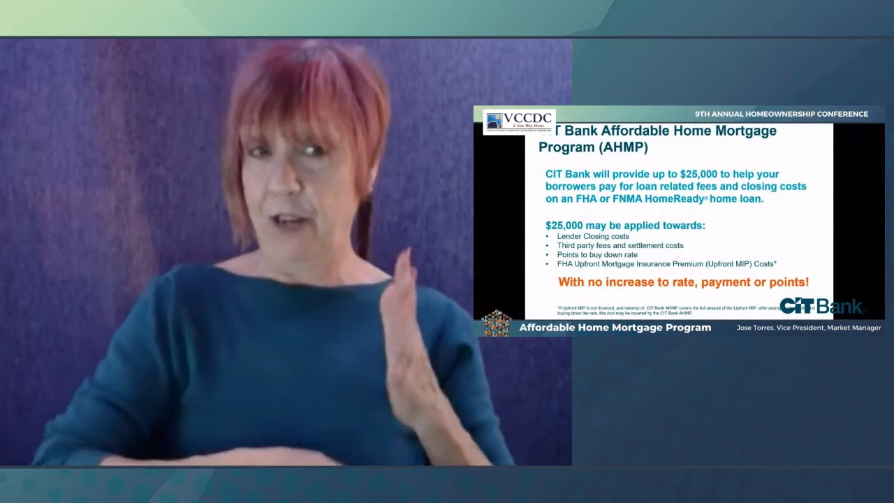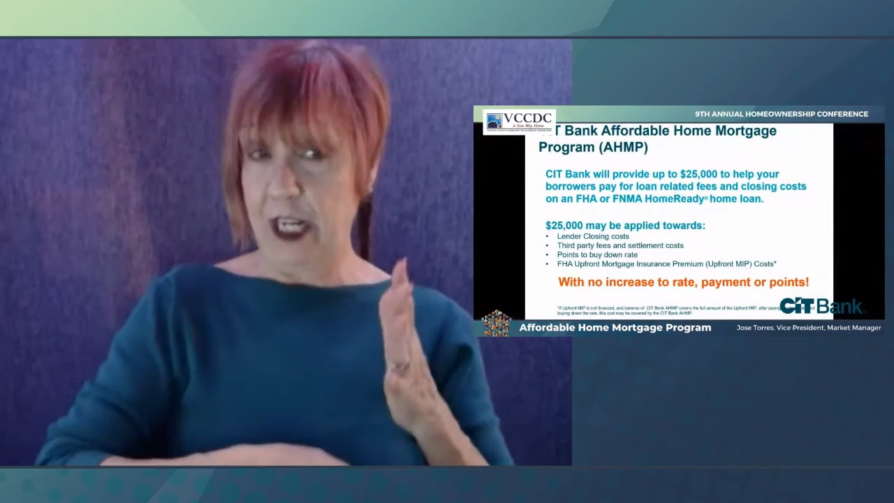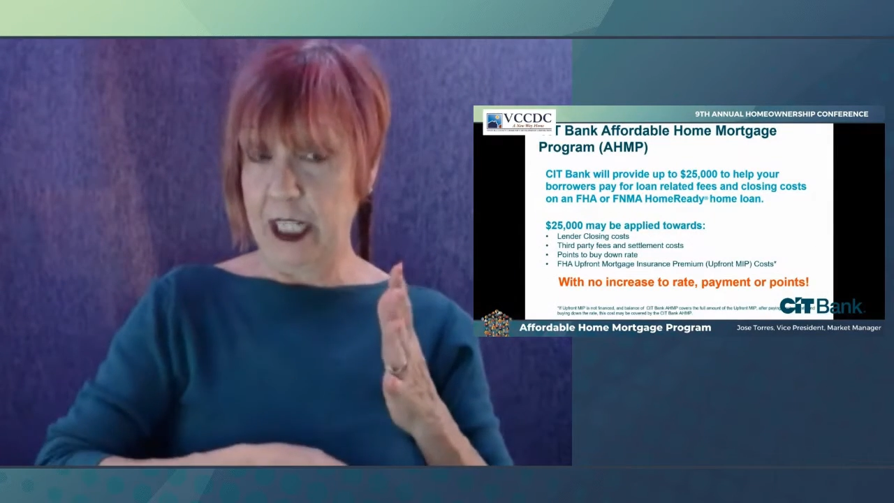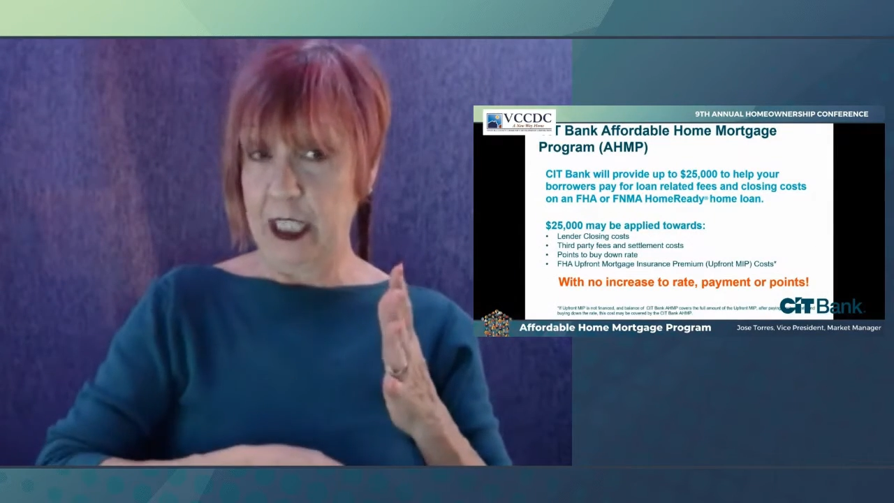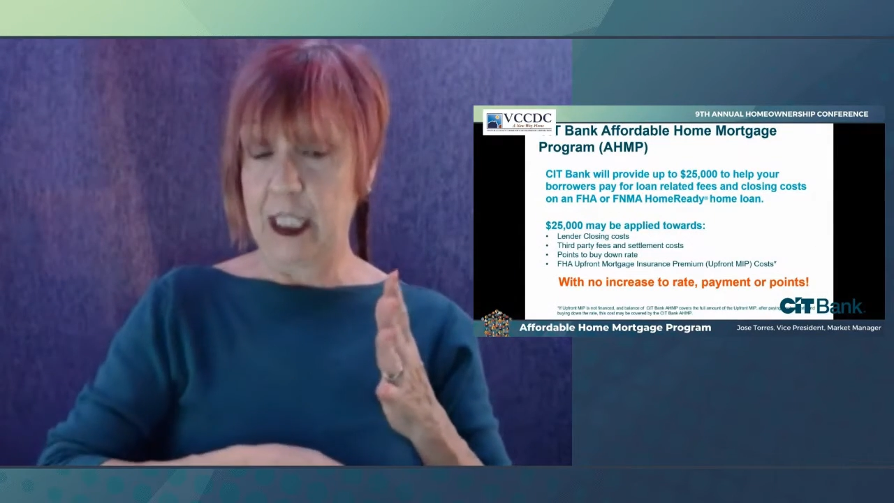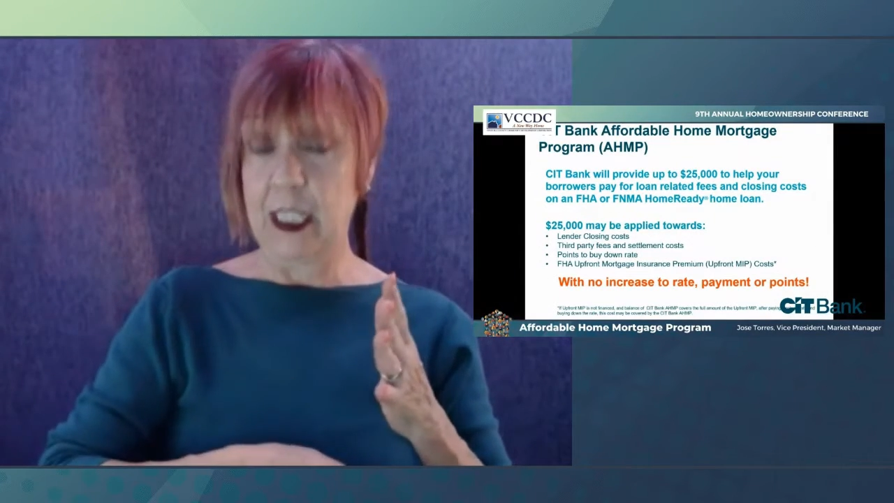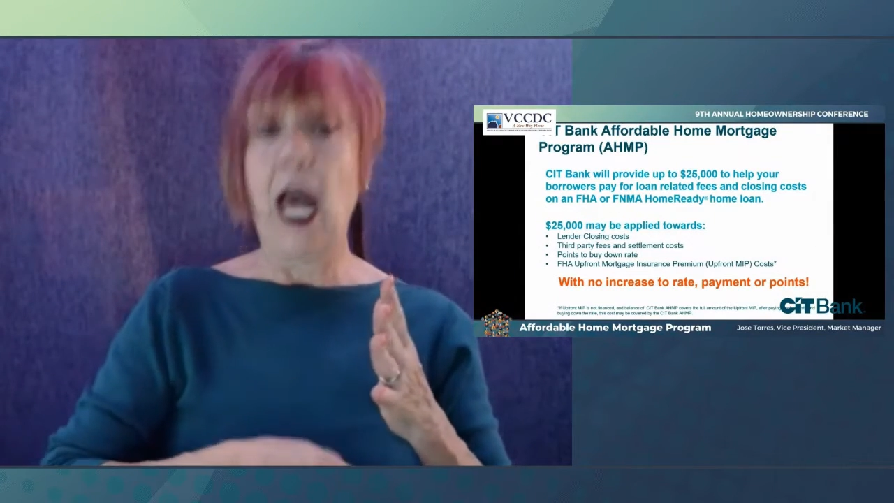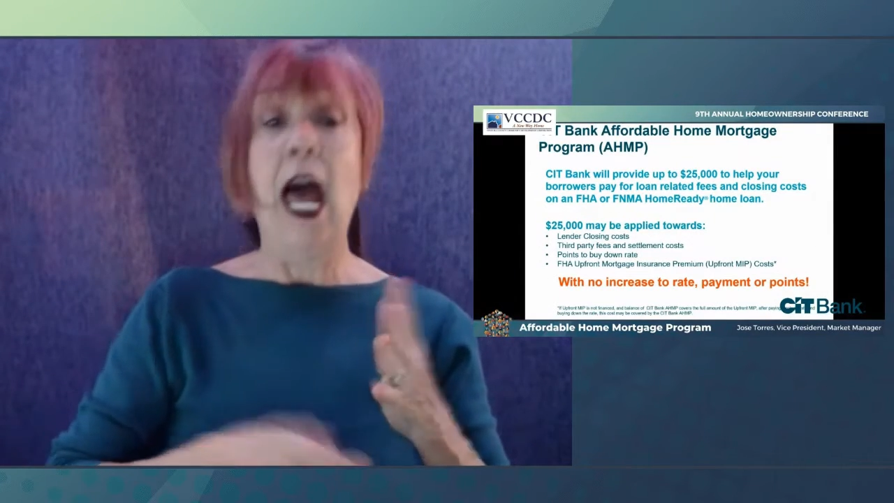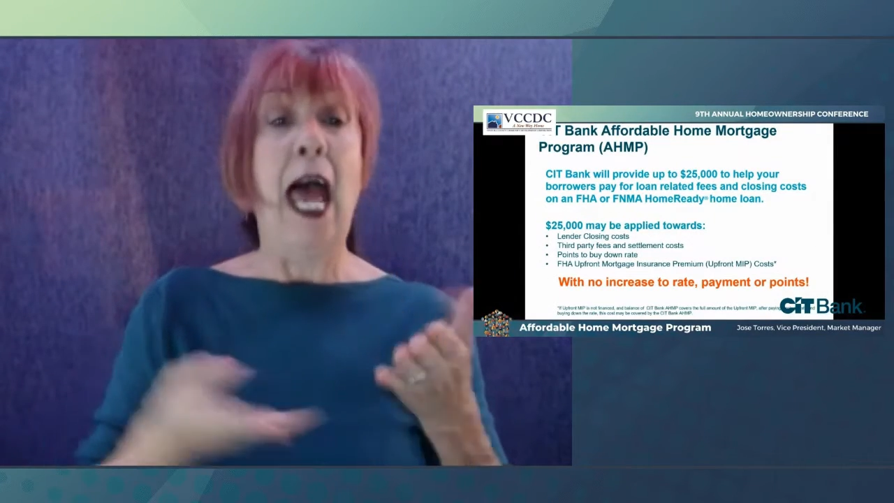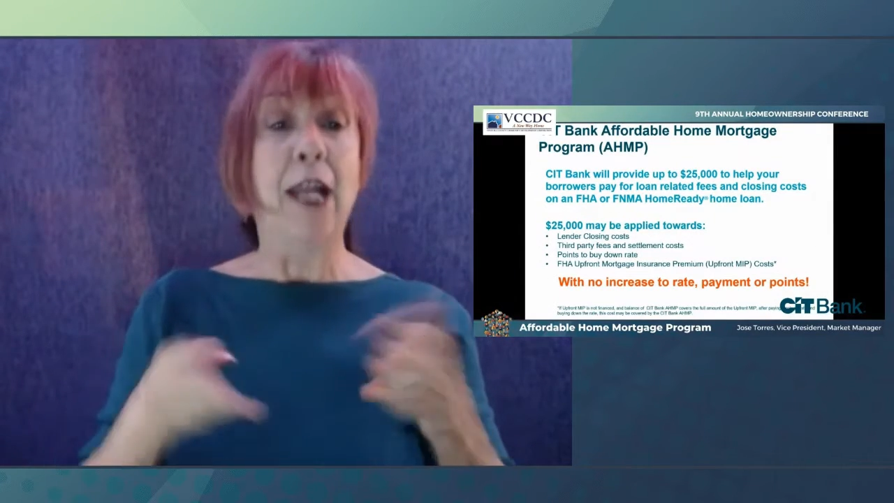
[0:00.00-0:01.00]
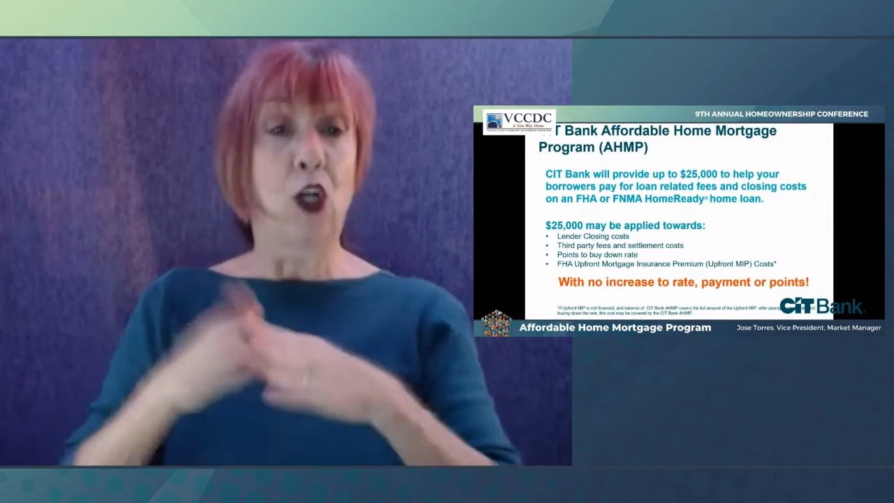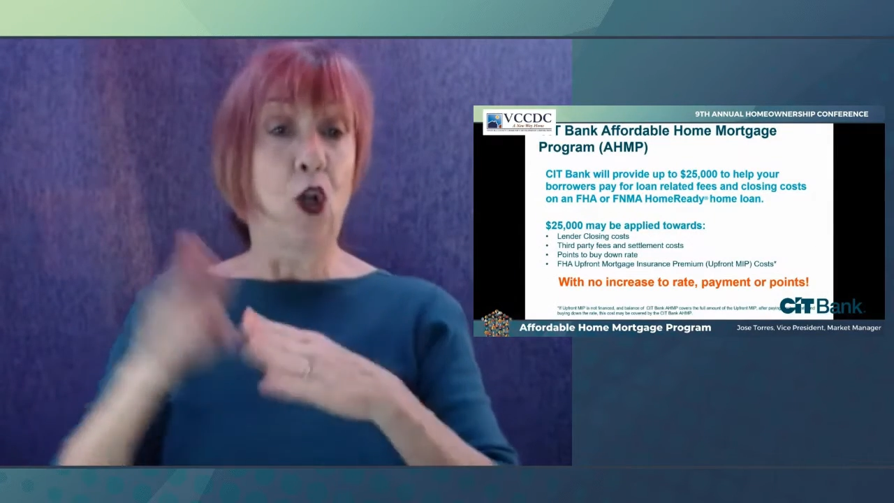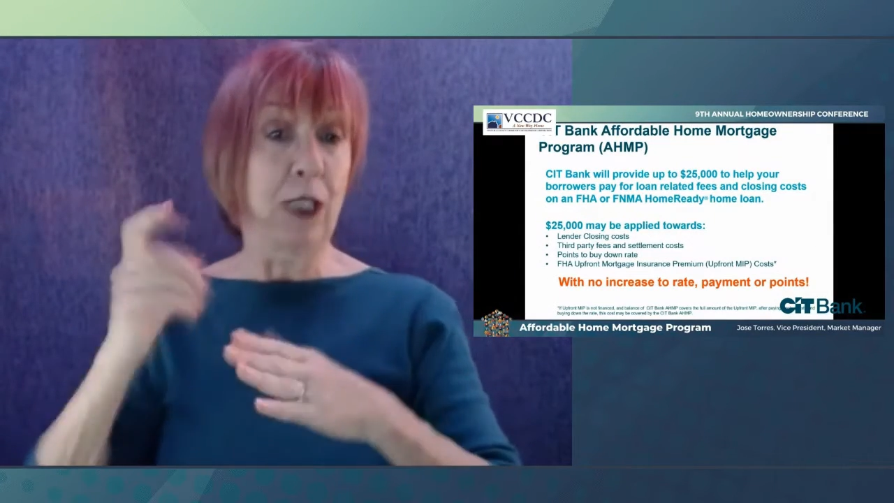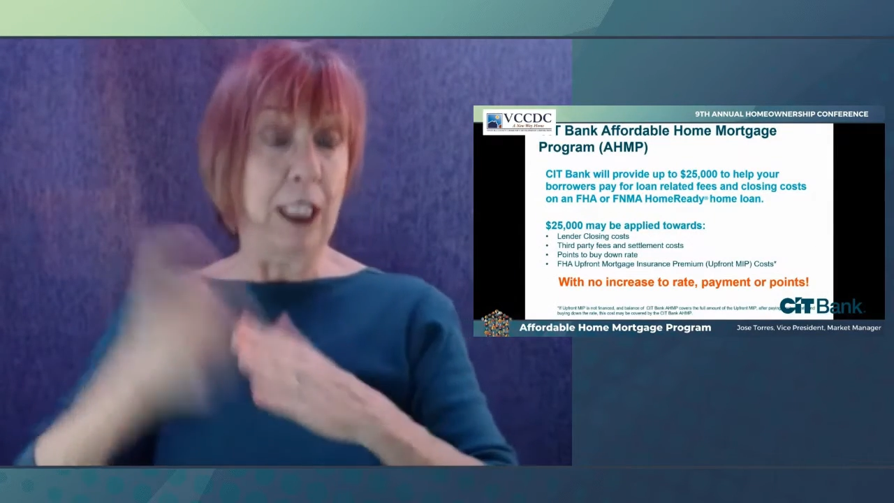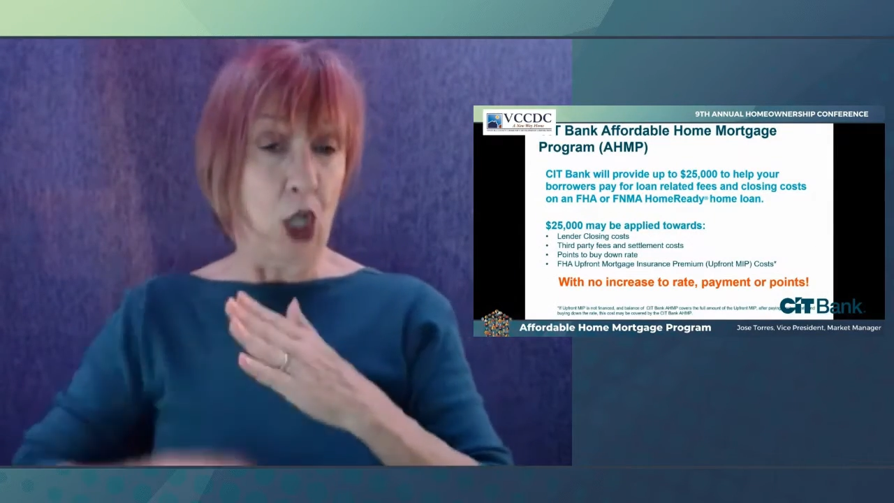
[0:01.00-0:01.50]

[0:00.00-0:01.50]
Ready loan programs.